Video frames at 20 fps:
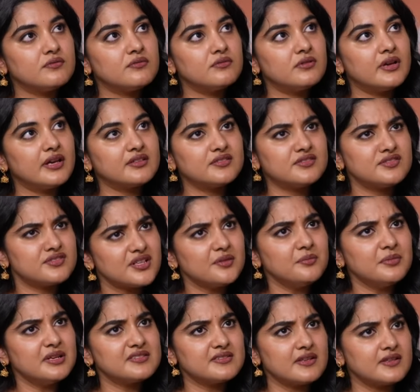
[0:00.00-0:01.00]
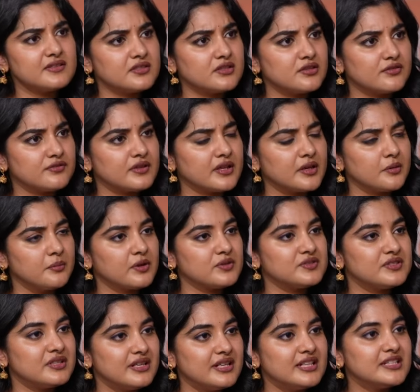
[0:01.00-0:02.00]
thing, because
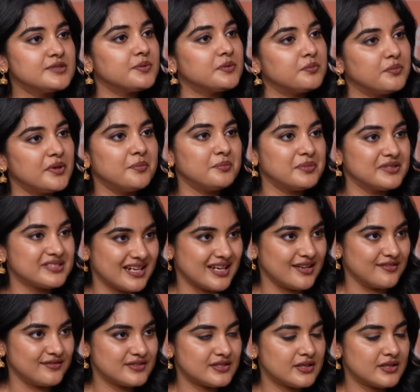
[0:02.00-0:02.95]
it deals with people's lives.